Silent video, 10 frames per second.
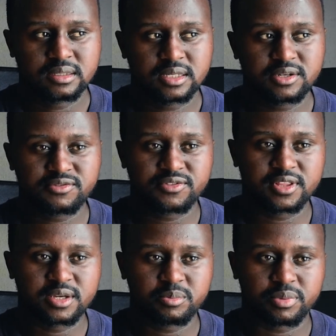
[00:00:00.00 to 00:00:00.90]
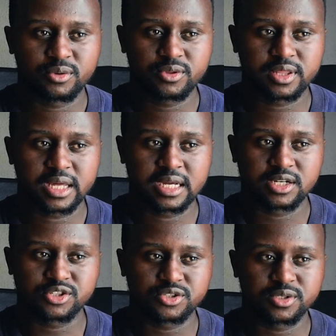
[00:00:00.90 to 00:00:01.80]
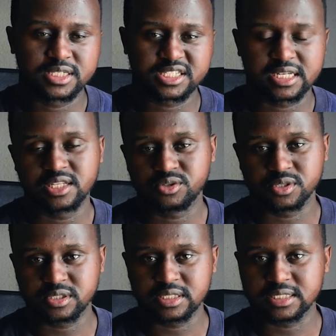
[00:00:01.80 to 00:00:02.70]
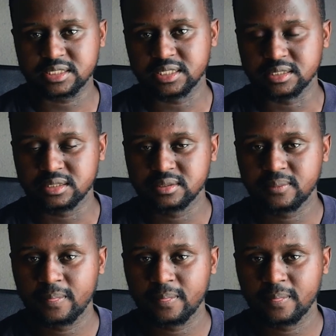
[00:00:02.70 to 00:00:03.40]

if they both understood each other to a certain extent,